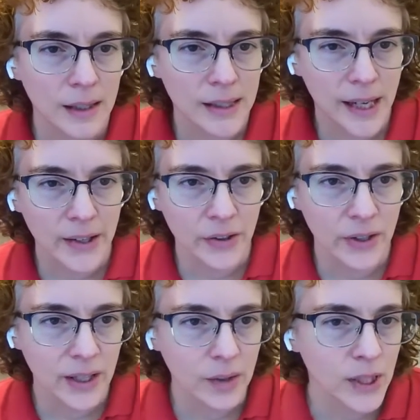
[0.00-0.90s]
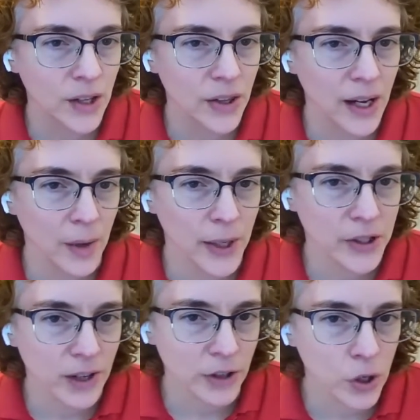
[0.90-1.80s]
Zachary was on the highway
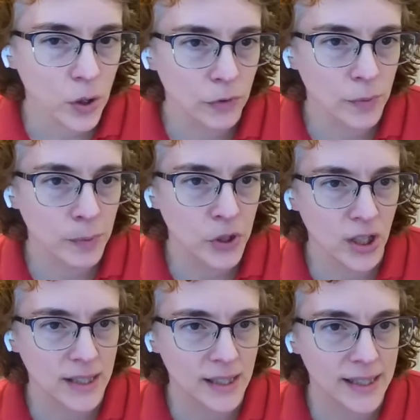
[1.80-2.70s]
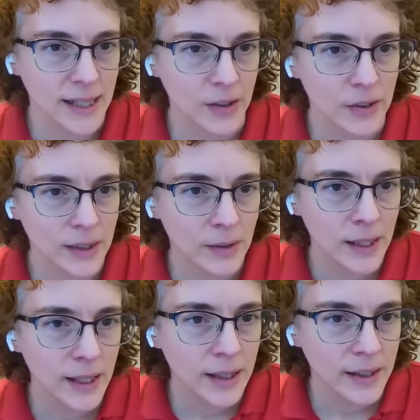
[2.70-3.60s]
driving home from Jocelyn's house,
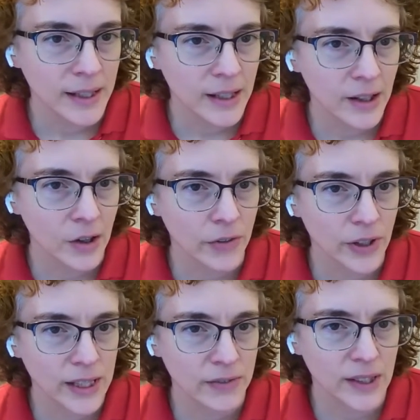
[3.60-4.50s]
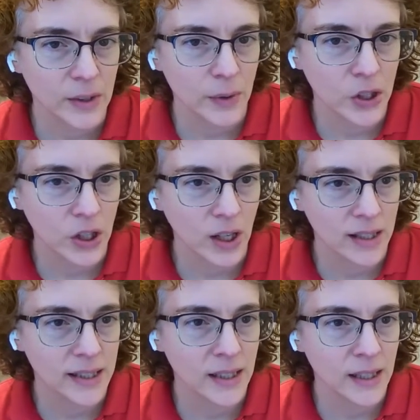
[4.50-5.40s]
thinking over his visit with
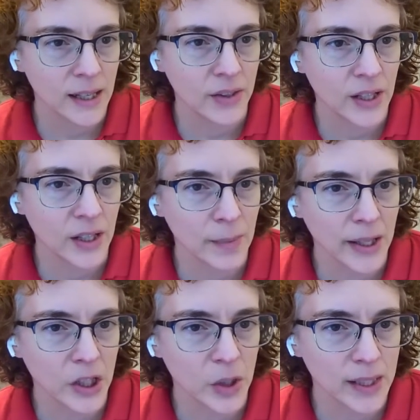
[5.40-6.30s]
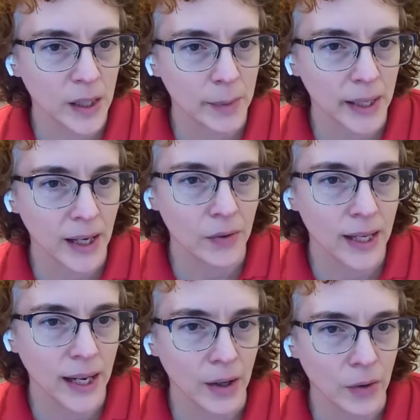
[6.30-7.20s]
Joss and the young man she was helping out,
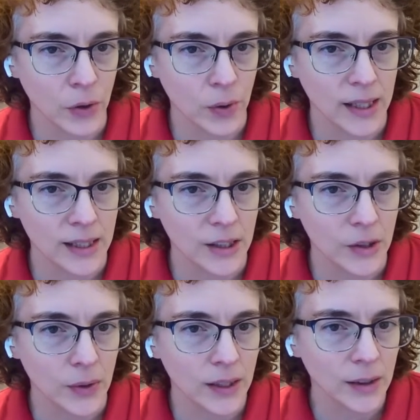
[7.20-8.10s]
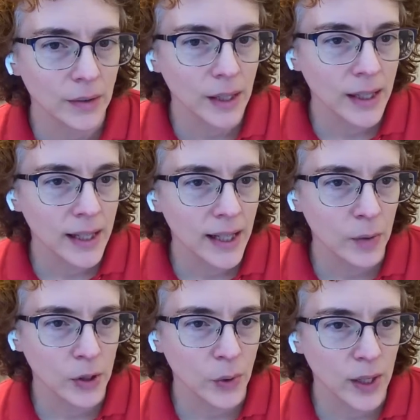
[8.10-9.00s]
now known as Luke. It
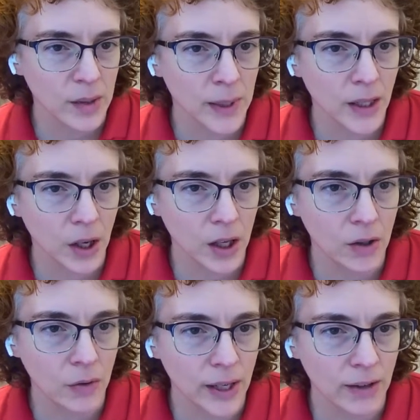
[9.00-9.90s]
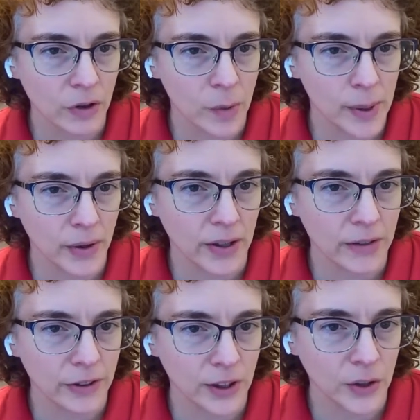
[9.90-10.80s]
was going to be a long recovery period
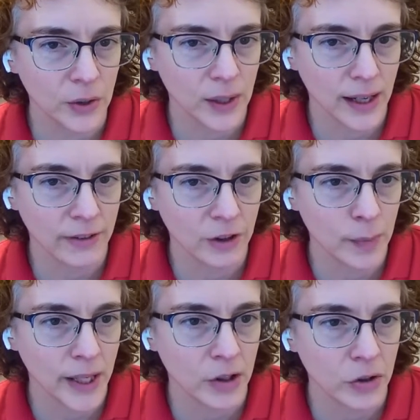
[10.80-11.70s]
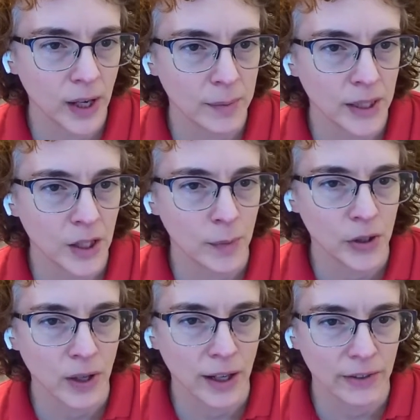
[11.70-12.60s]
for Luke after being trapped in human
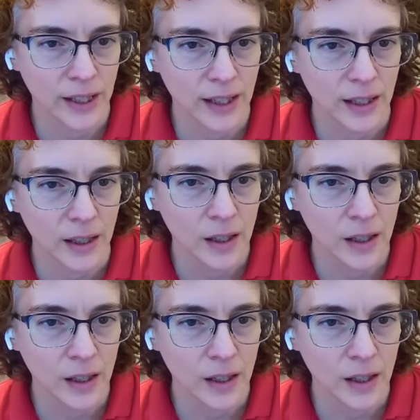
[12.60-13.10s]
trafficking,